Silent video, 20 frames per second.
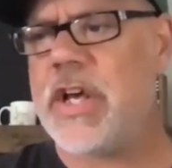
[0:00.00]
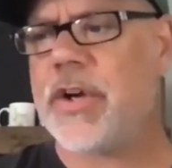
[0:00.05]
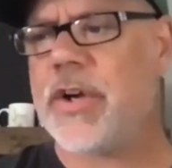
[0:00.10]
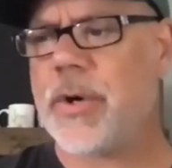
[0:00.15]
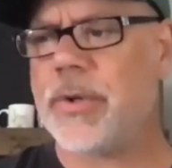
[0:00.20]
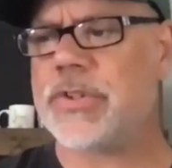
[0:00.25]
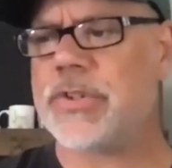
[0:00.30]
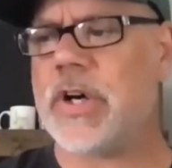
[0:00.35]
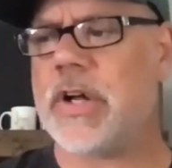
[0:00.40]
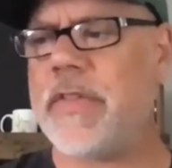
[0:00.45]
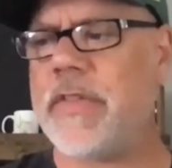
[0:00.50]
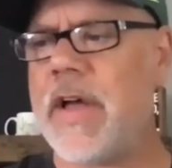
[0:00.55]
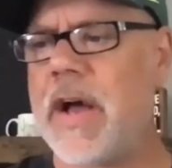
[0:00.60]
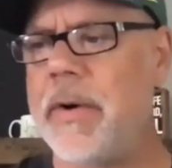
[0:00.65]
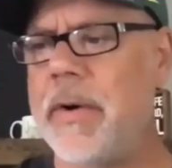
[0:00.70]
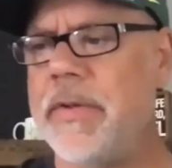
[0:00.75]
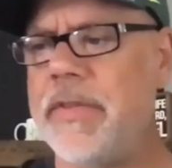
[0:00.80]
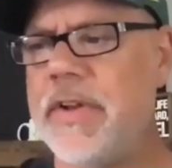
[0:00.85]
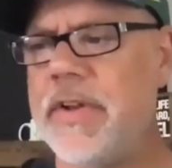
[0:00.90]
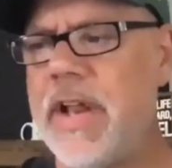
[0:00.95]
goes on now
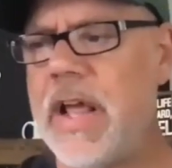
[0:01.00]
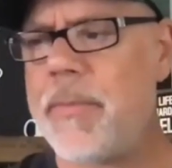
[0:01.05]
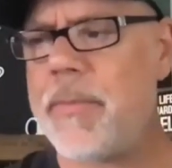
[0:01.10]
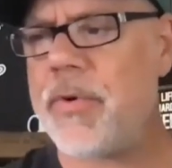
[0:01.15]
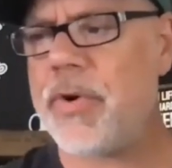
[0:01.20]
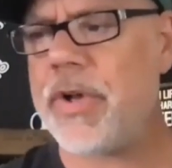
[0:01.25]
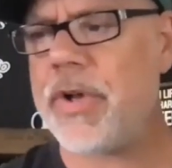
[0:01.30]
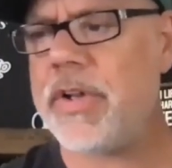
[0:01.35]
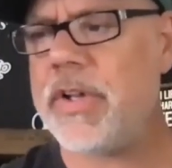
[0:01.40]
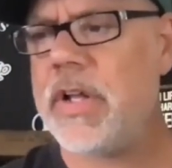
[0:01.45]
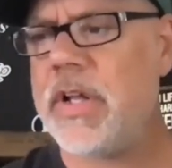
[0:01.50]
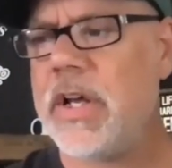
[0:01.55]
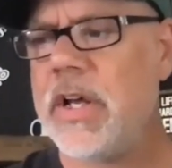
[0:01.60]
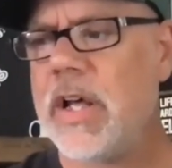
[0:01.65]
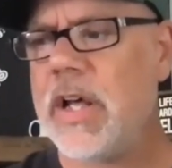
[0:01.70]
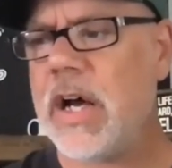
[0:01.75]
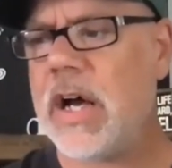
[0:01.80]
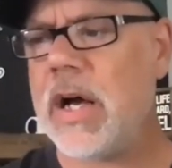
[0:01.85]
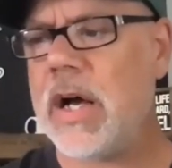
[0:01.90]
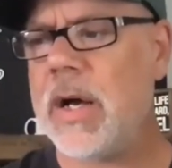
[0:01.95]
in the neighborhood.
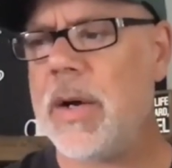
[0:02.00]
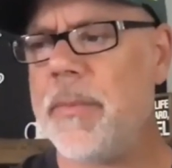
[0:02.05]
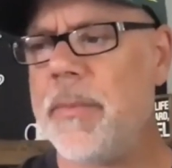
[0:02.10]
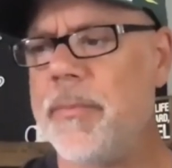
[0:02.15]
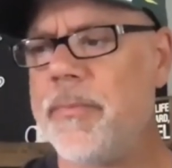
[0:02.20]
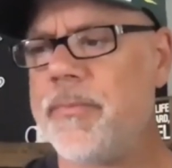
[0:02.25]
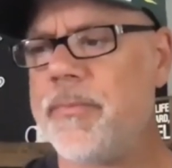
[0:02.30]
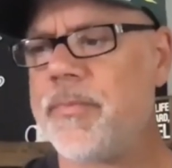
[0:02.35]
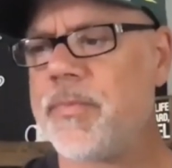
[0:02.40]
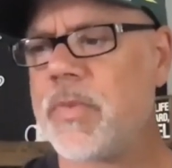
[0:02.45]
Um,